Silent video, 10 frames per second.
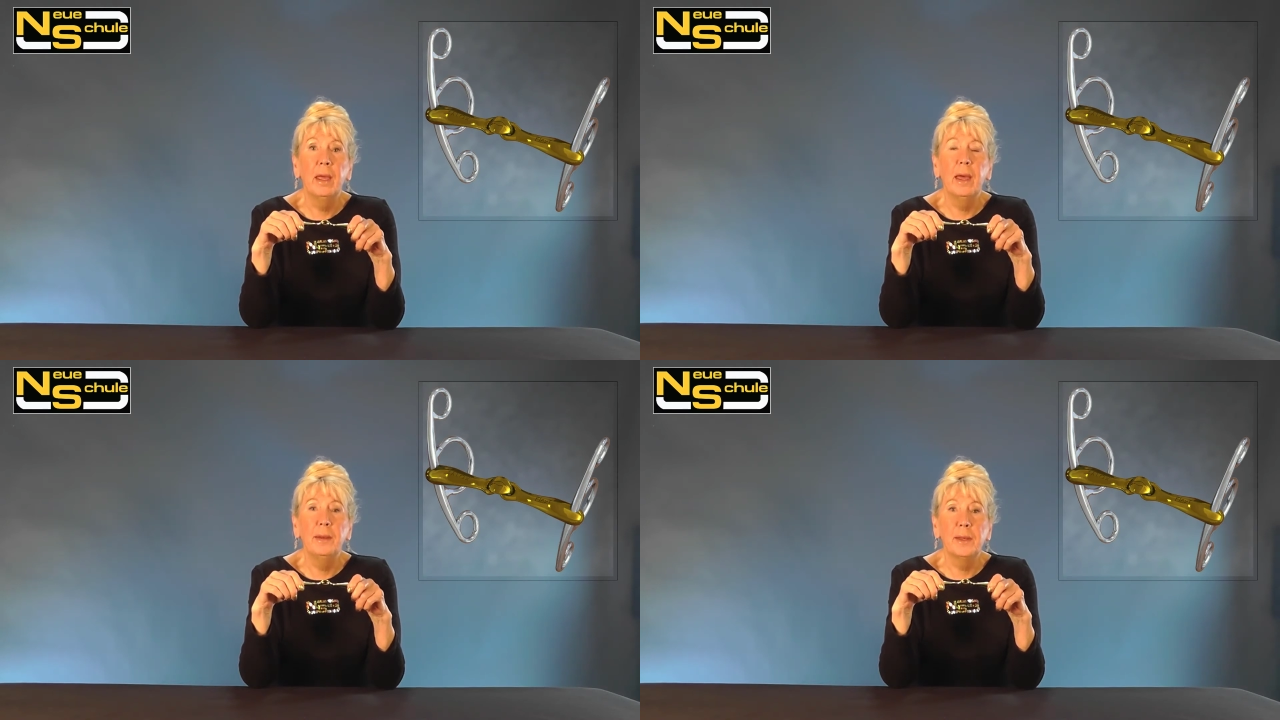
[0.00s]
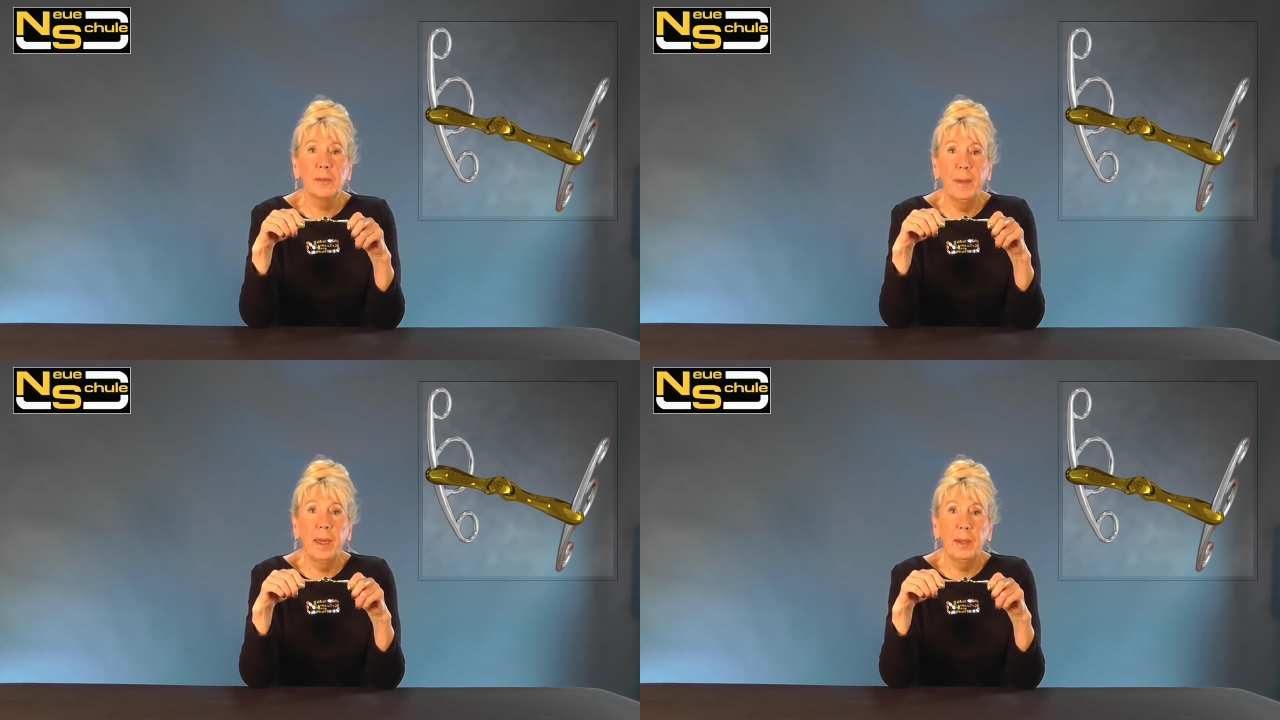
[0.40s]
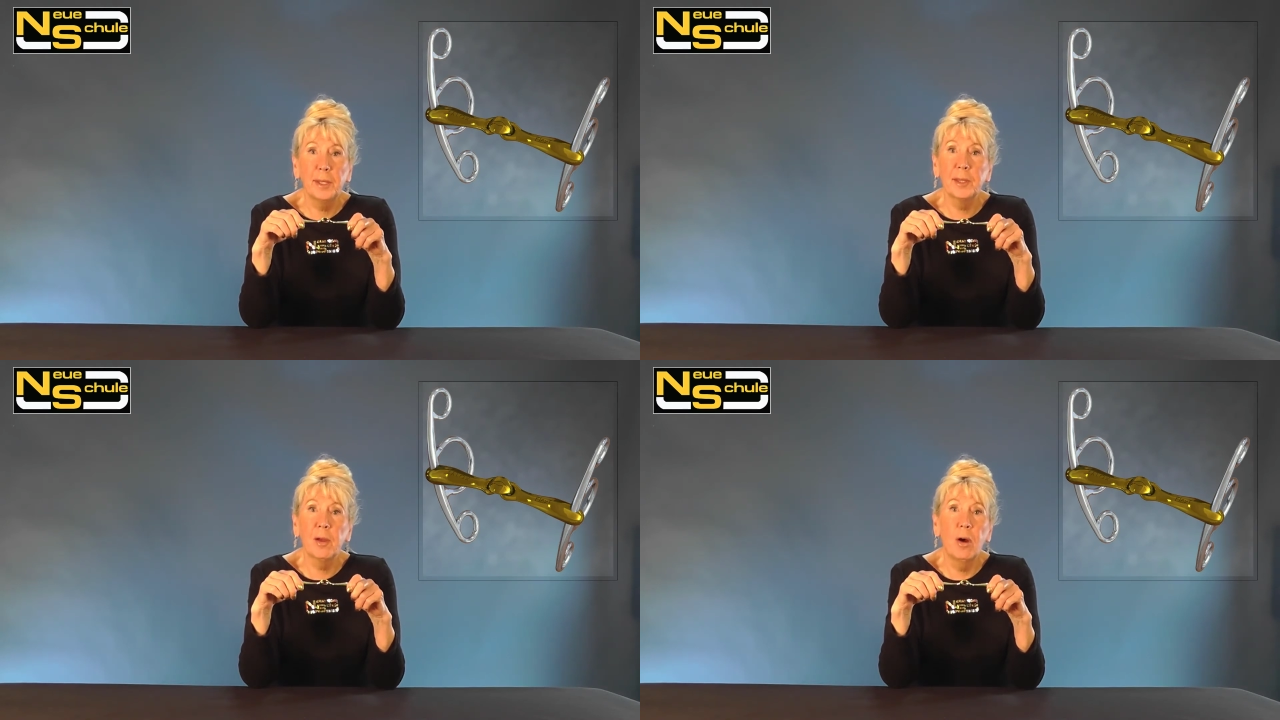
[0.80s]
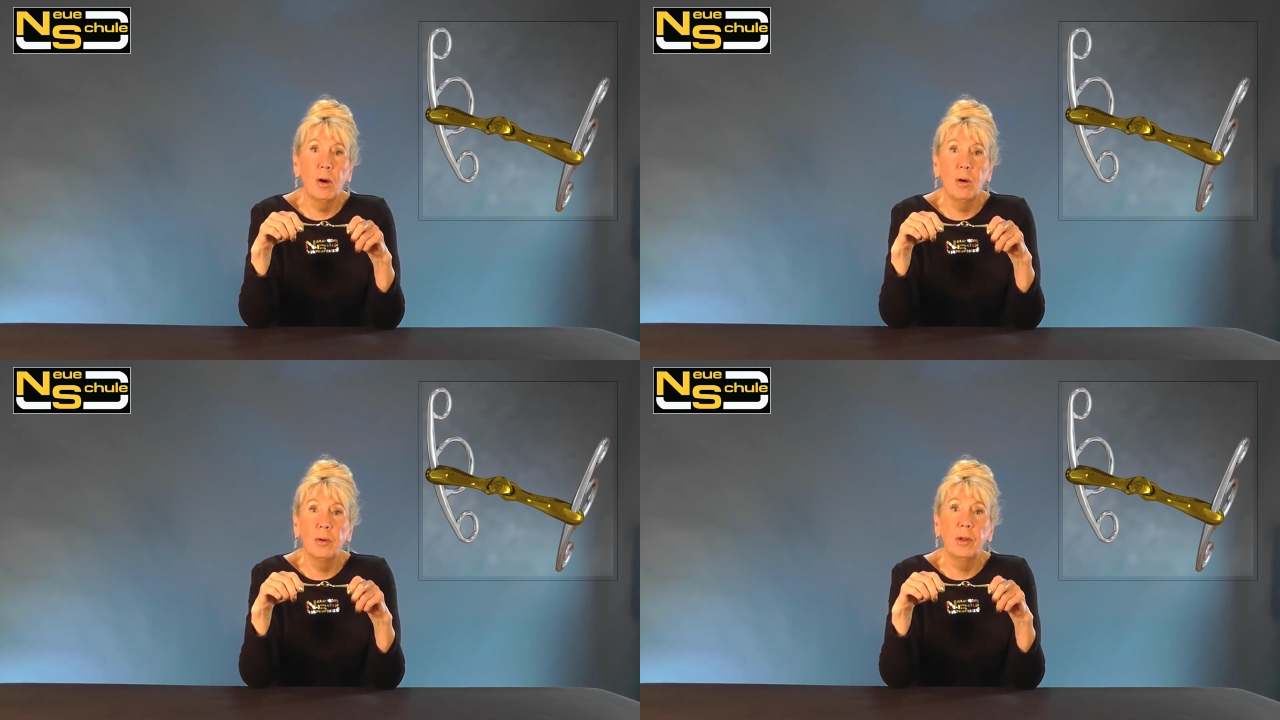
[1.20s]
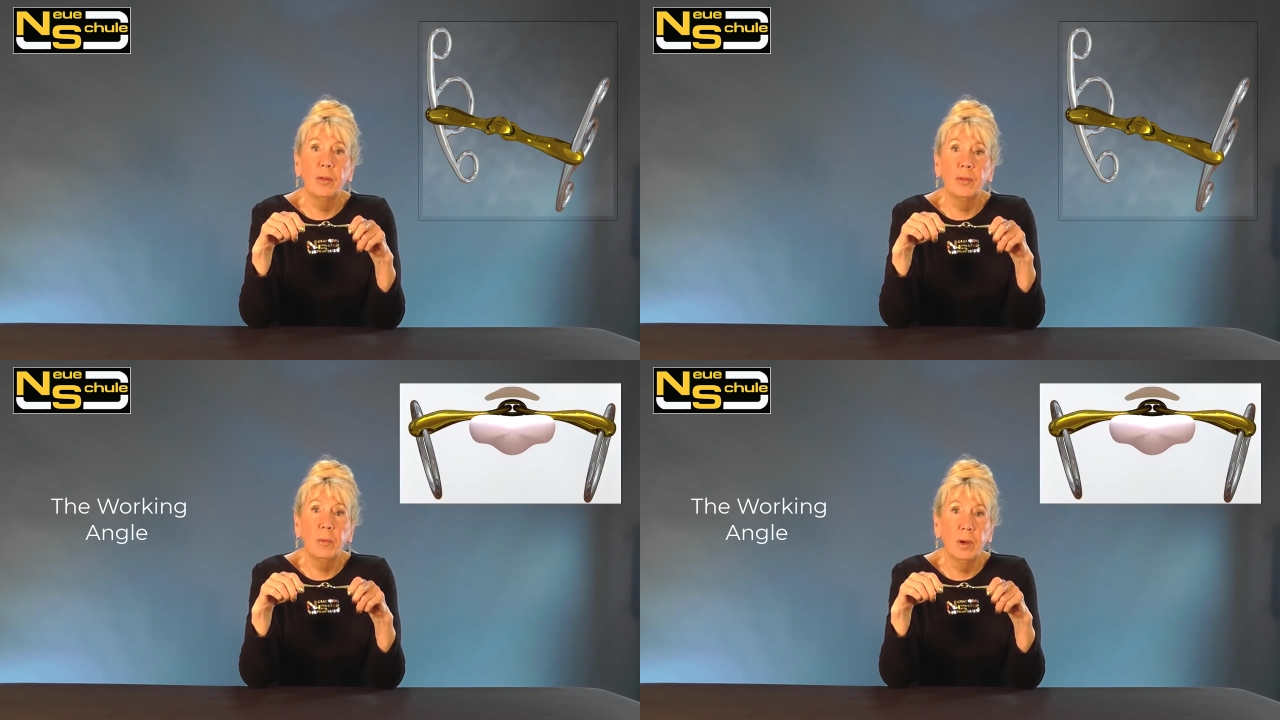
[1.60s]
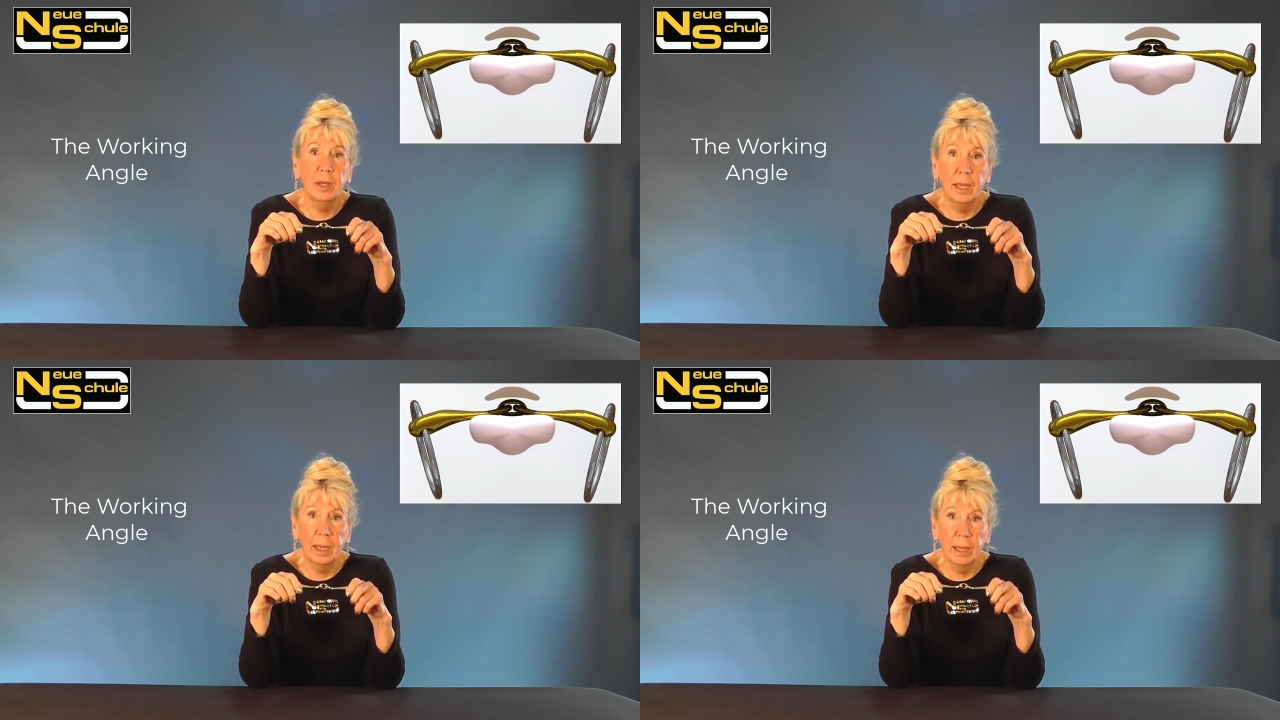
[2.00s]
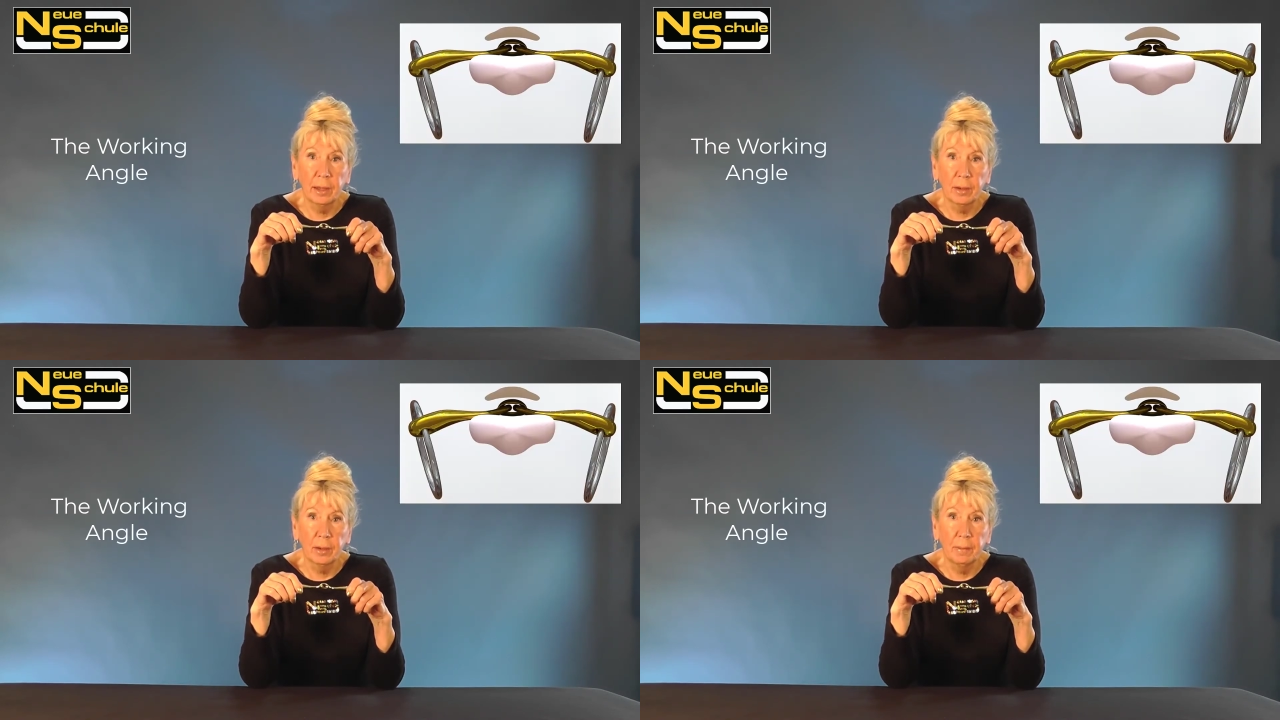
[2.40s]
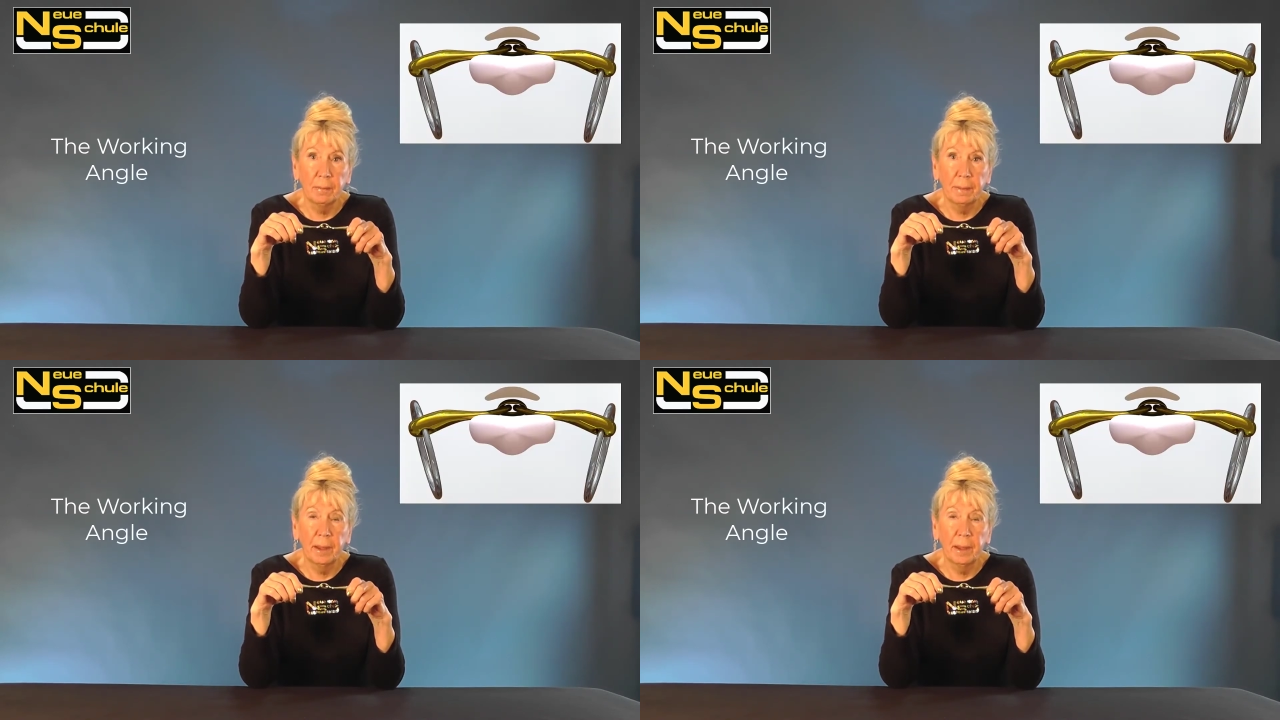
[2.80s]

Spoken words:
and it's based on the working angle,